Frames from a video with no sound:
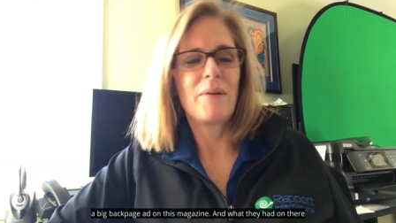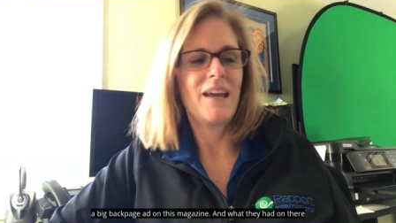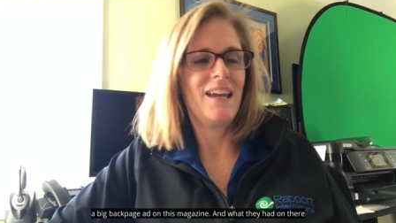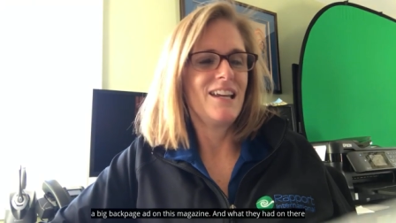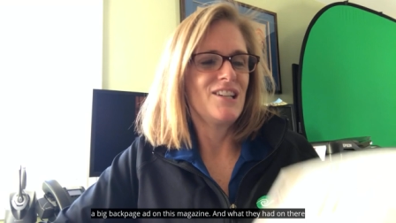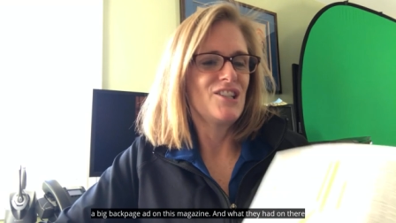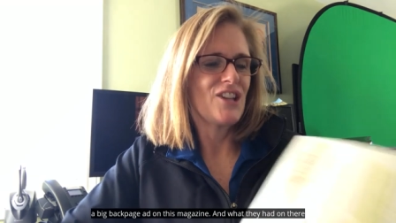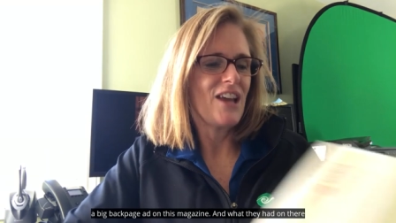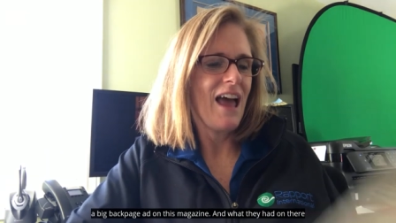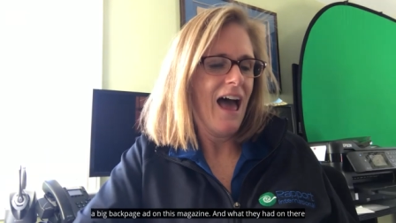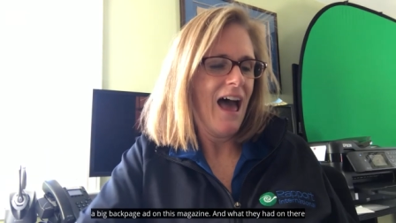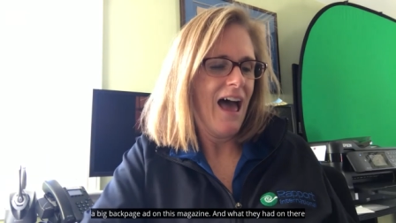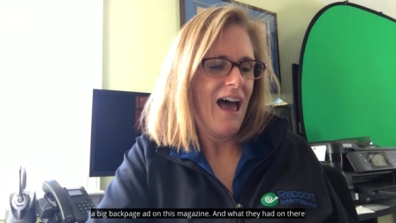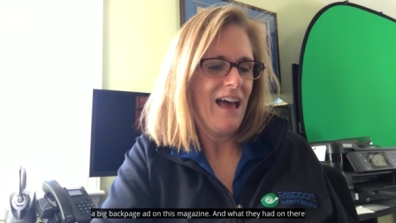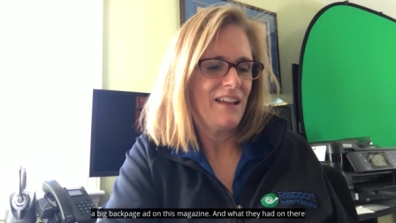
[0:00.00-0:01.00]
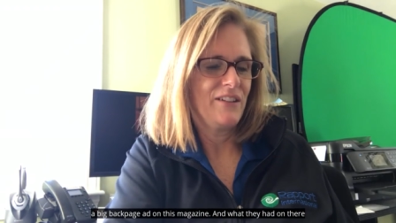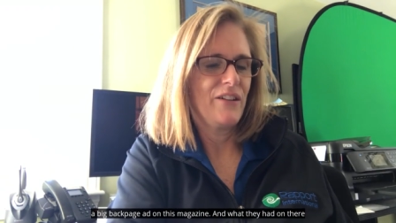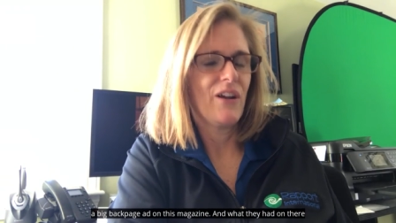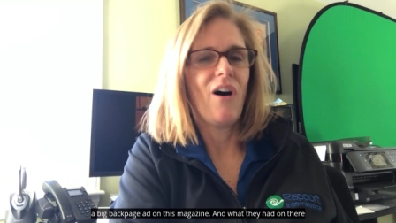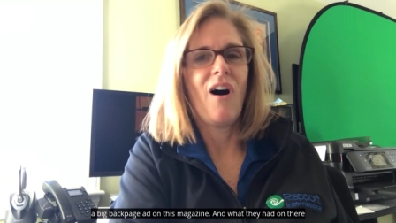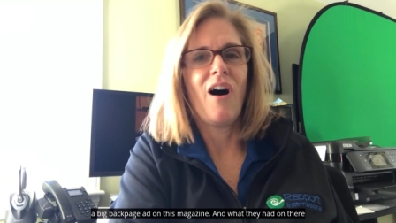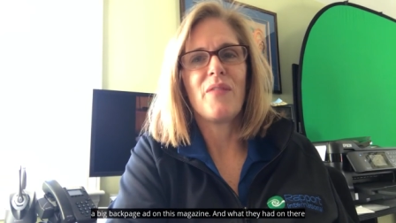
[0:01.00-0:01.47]
page ad
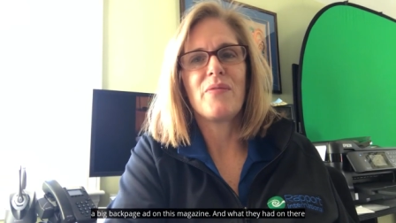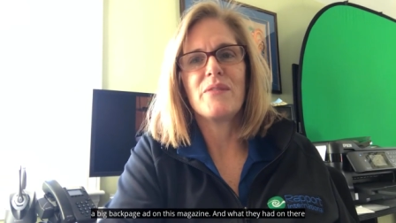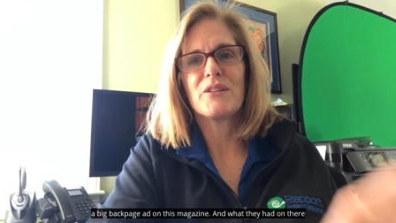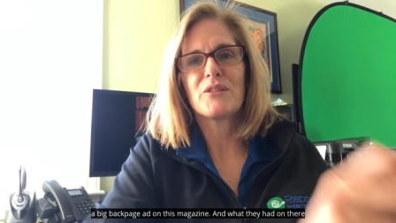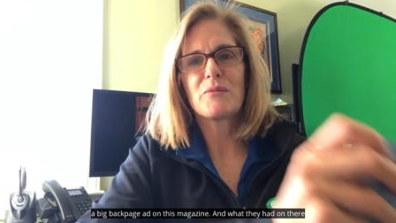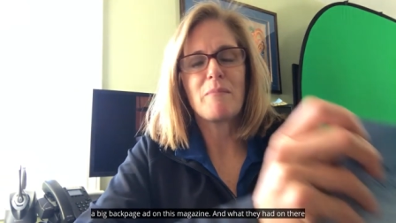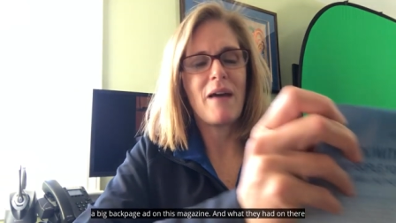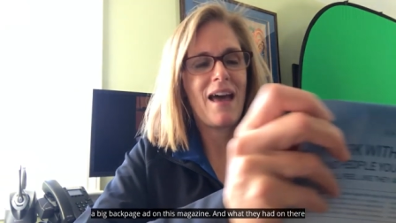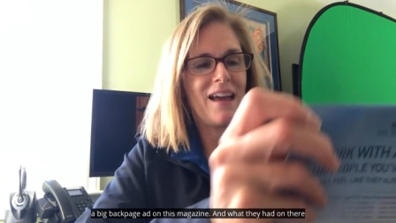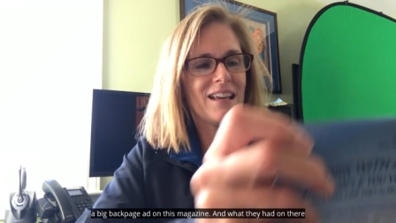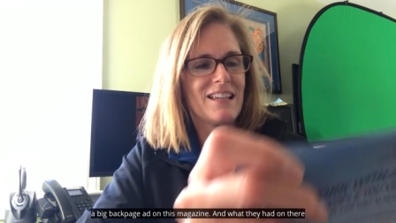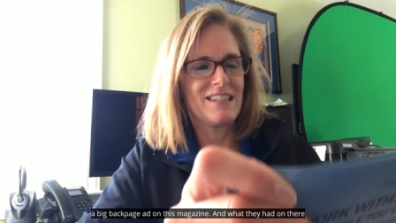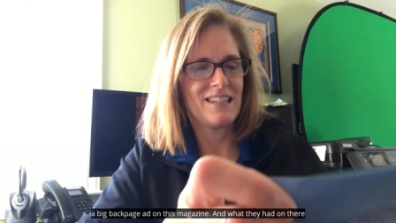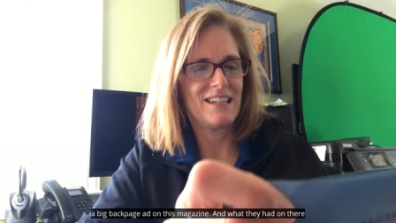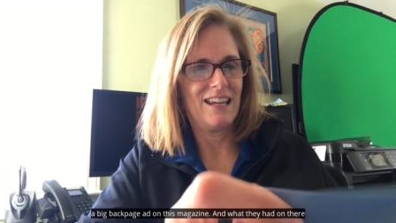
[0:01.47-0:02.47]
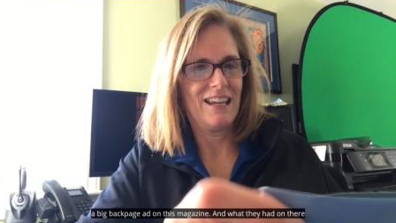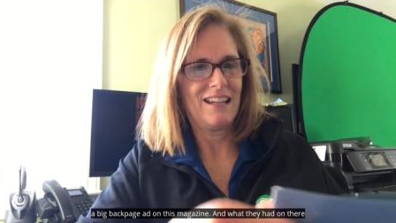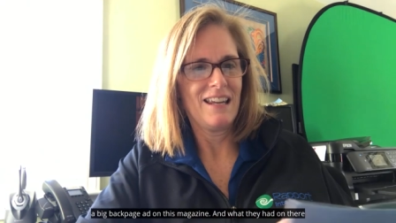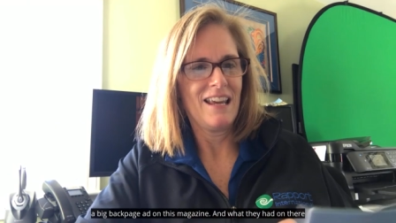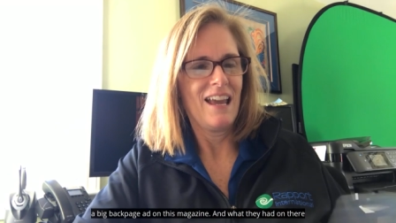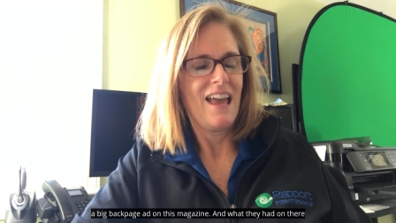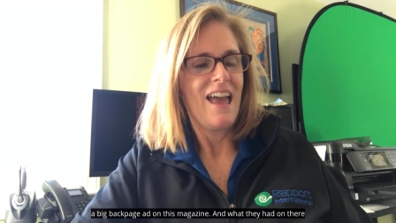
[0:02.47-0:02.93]
on this
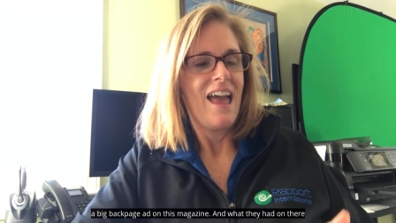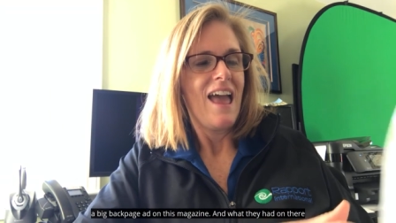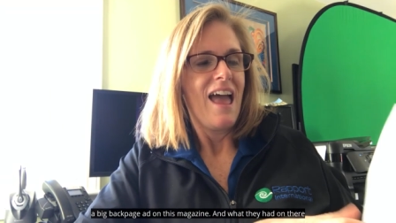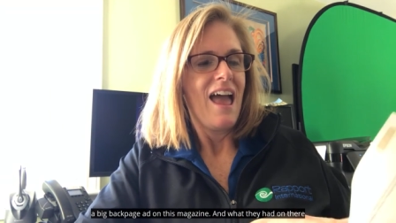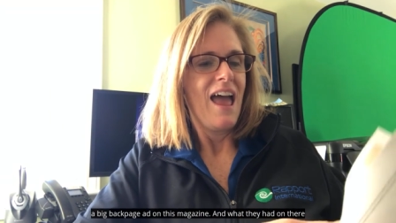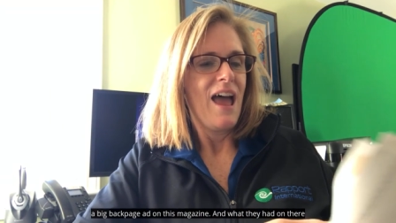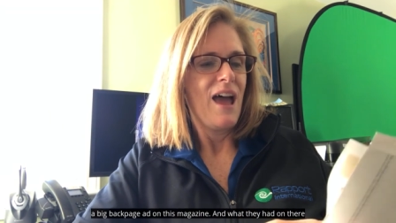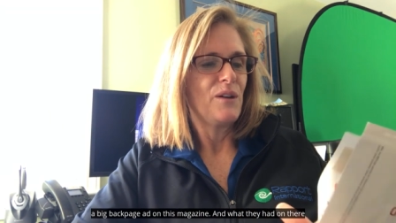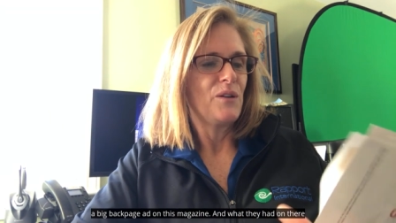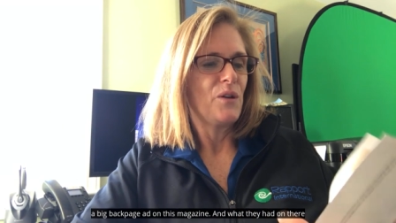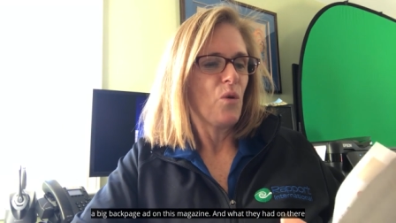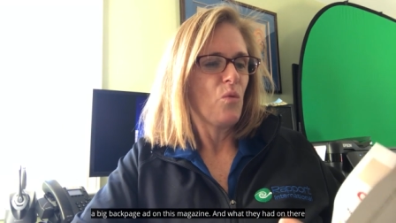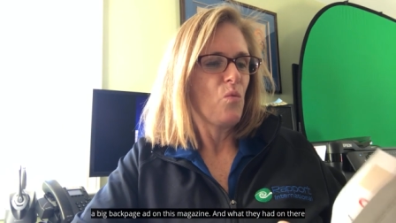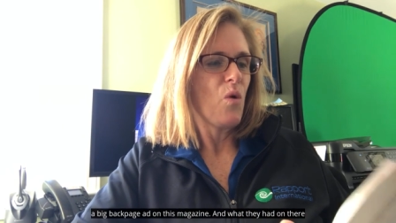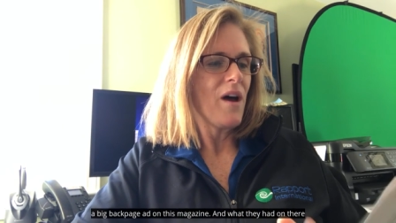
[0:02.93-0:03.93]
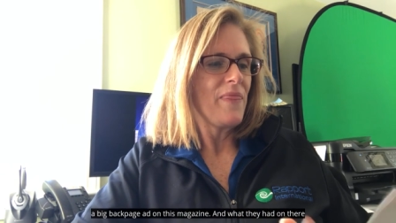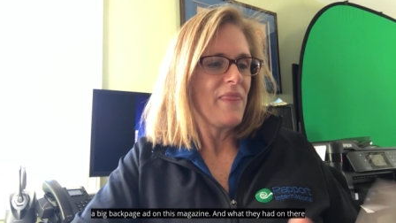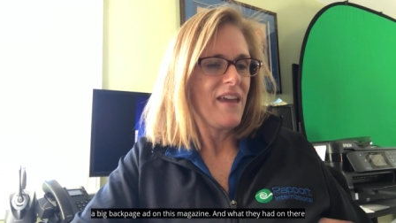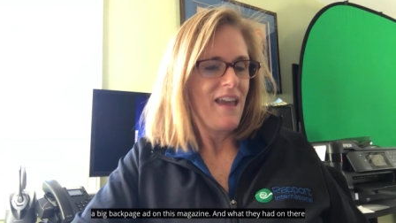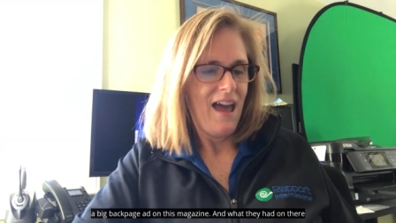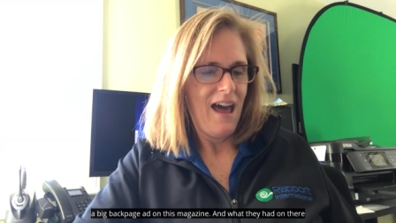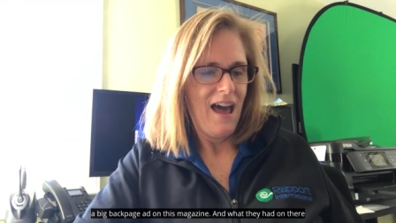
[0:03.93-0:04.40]
magazine. And what
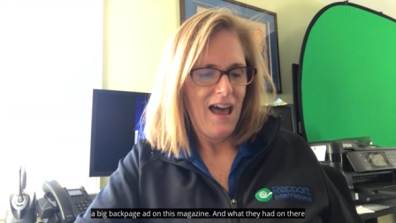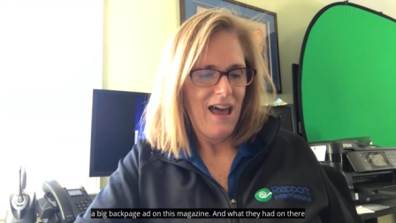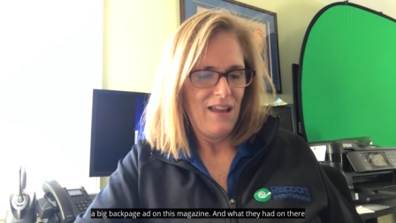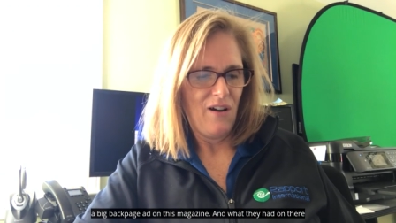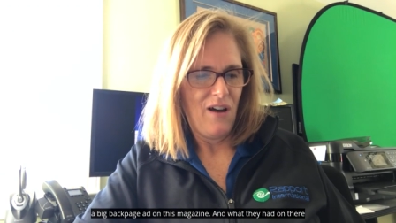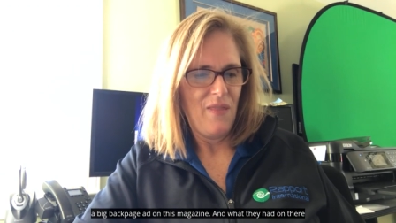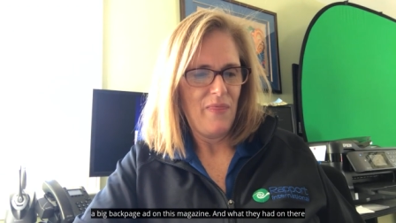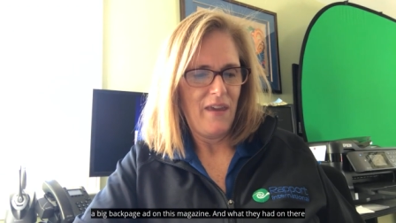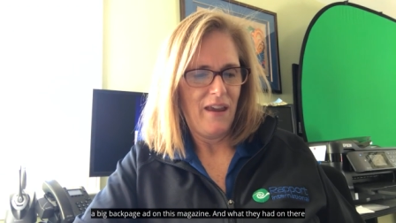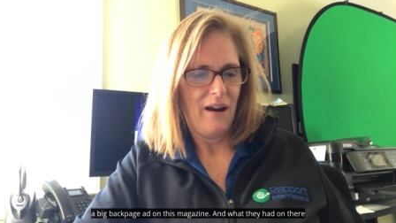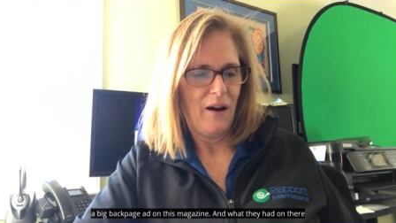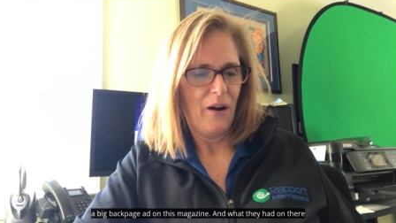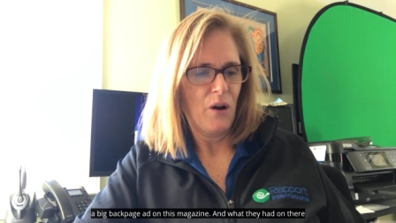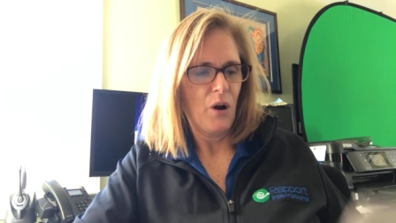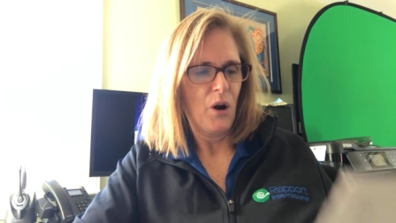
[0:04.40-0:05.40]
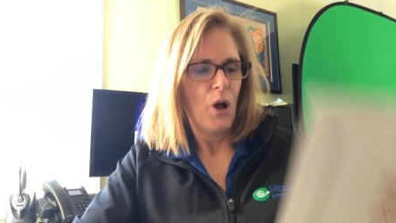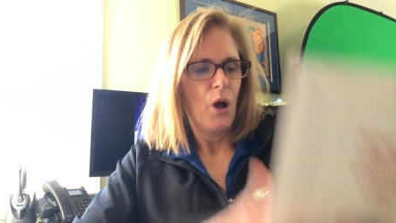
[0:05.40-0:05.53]
they had on there